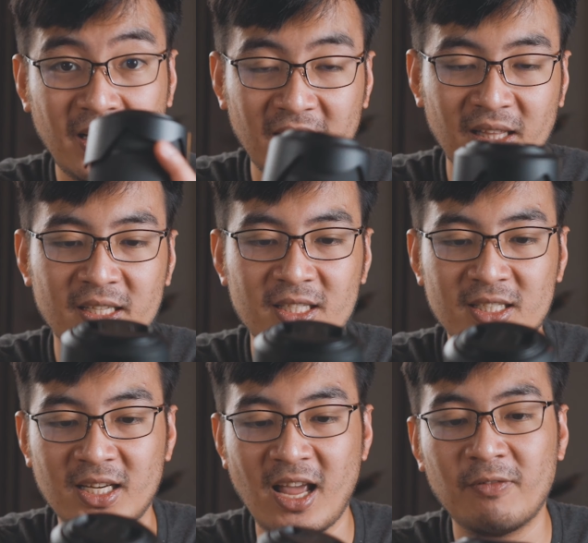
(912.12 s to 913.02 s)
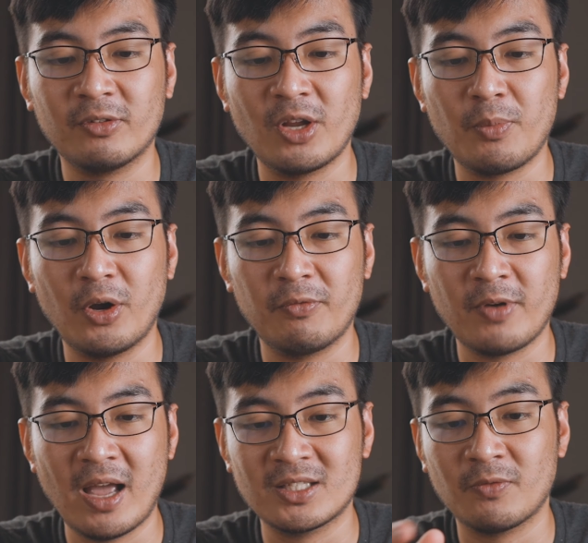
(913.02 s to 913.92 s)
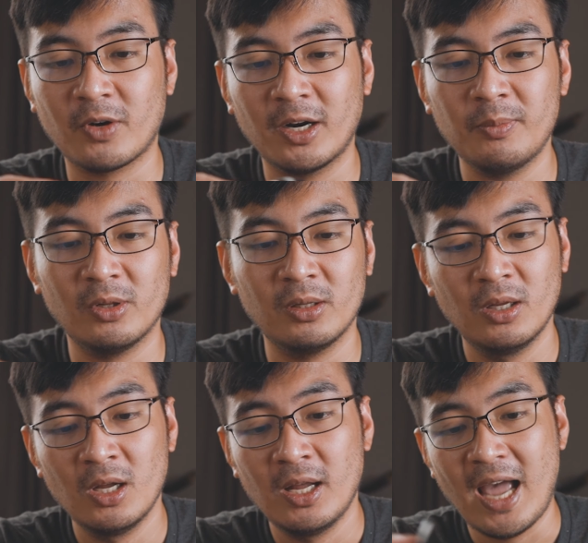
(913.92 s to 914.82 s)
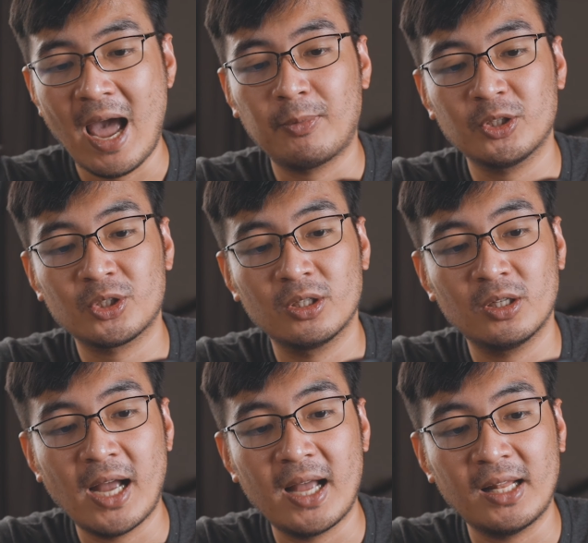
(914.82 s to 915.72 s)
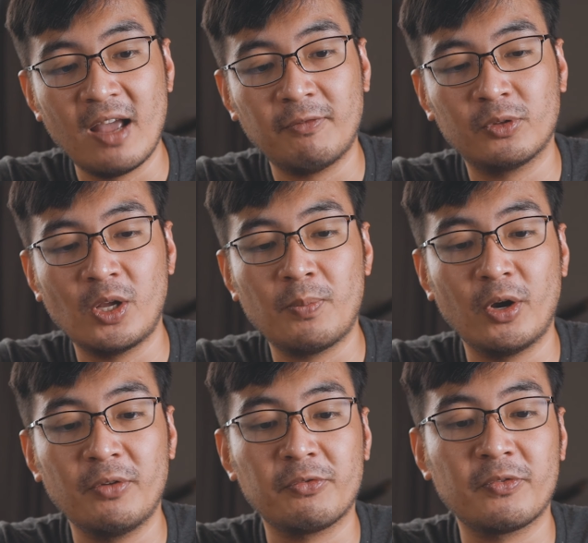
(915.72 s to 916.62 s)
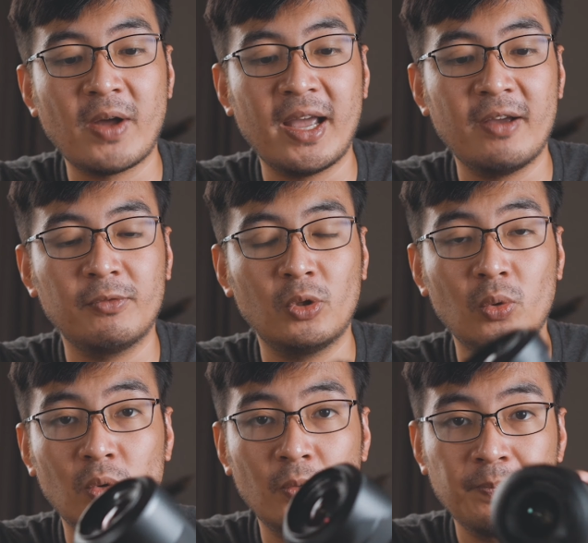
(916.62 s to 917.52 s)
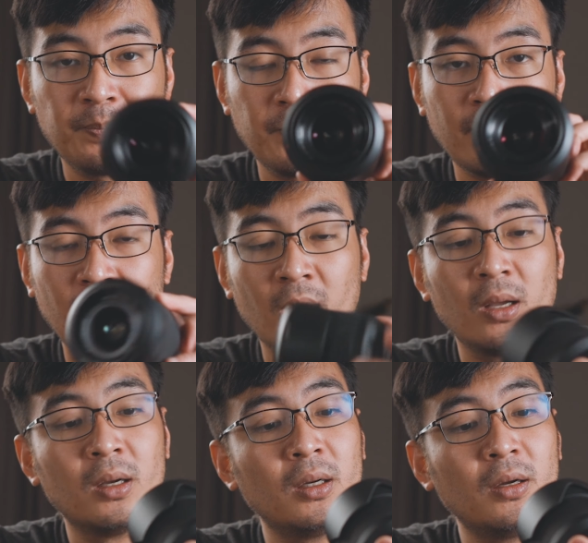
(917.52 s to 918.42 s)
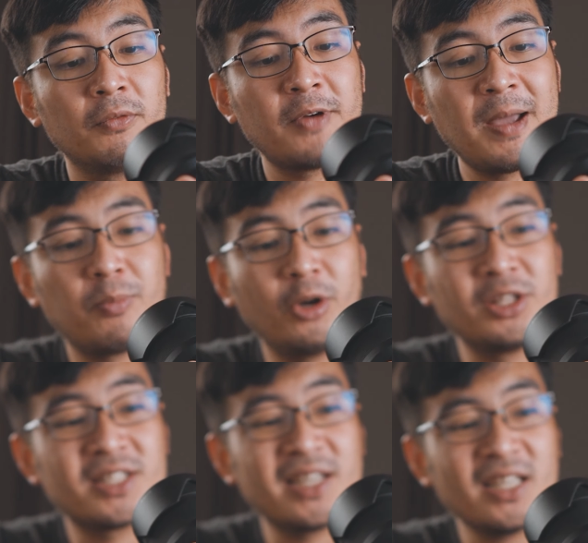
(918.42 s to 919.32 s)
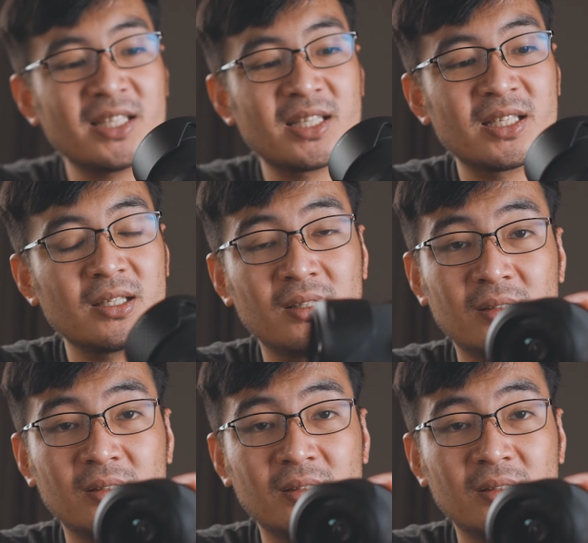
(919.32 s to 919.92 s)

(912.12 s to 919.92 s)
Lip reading: kit lens. It's an f3.5. It's a variable aperture at f3.5 to 5.6.